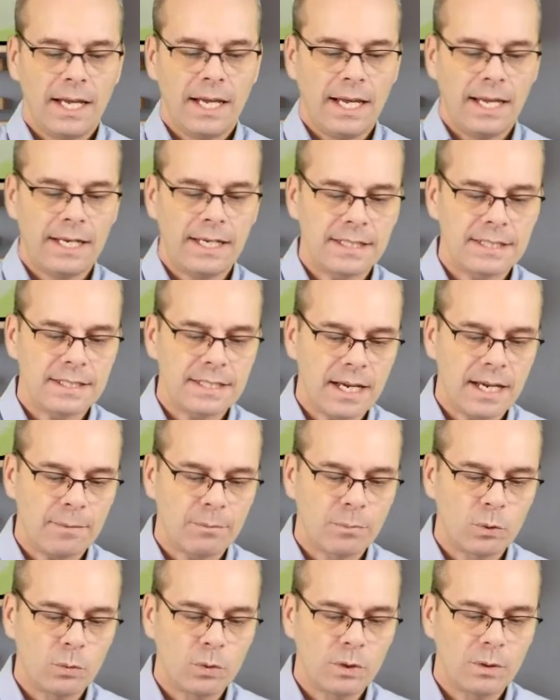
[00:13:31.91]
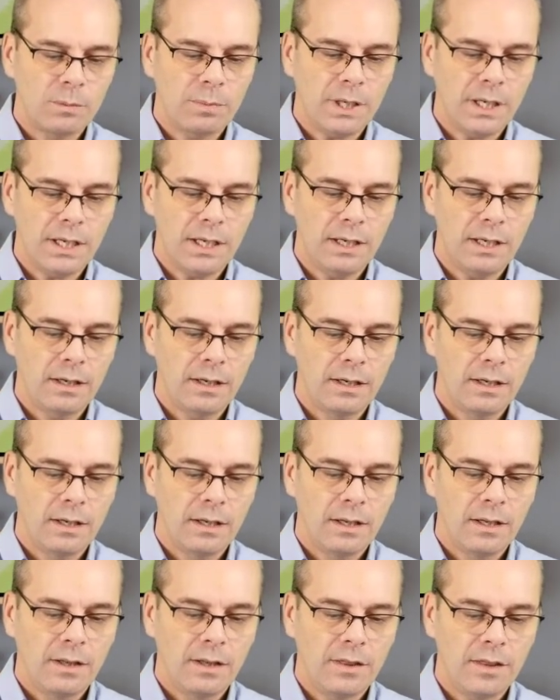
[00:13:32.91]
An example would be
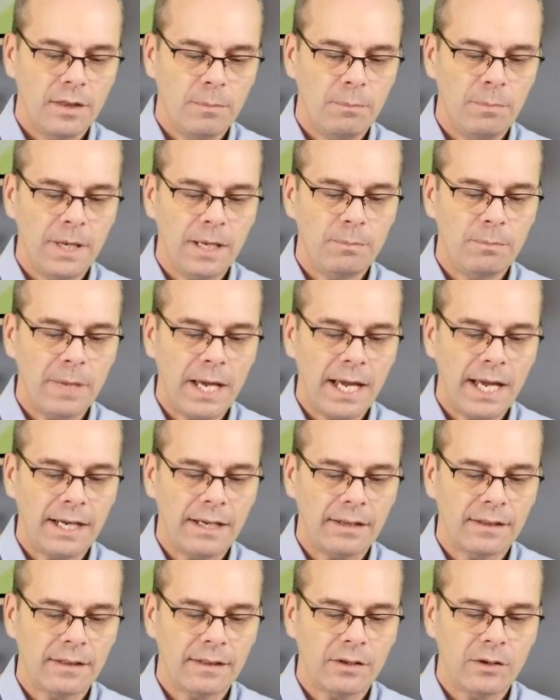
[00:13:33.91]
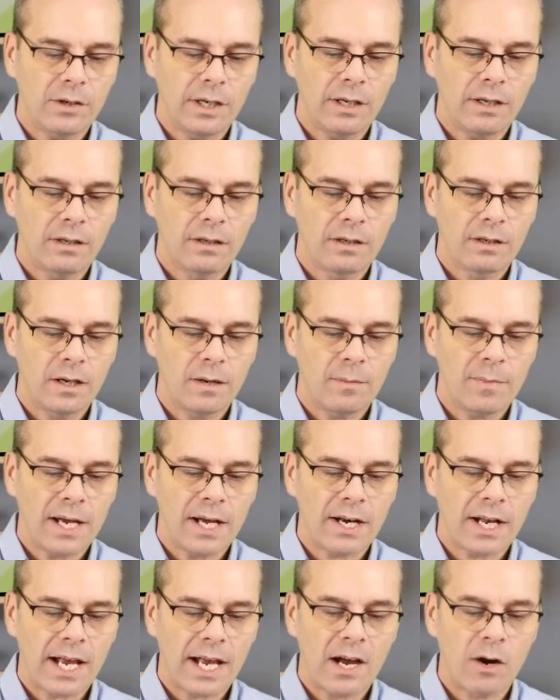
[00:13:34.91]
the Big Bang theory
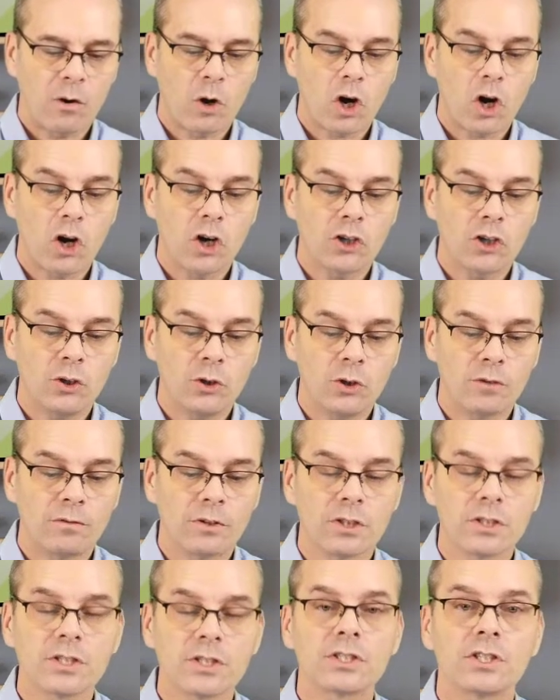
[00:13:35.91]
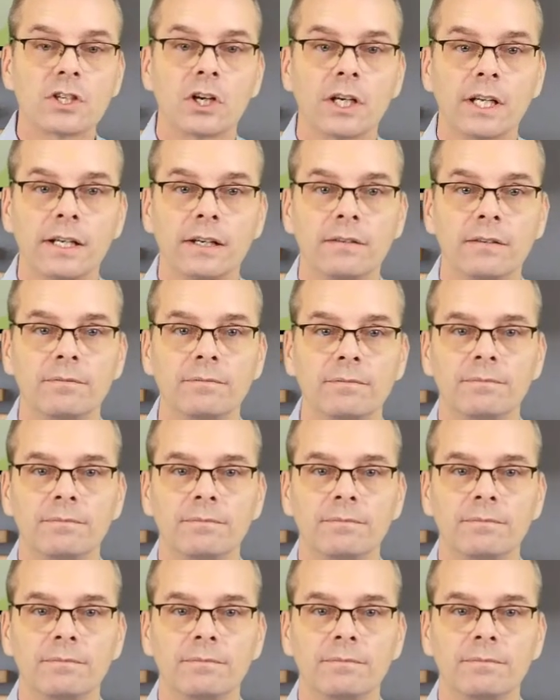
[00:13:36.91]
about how our universe started.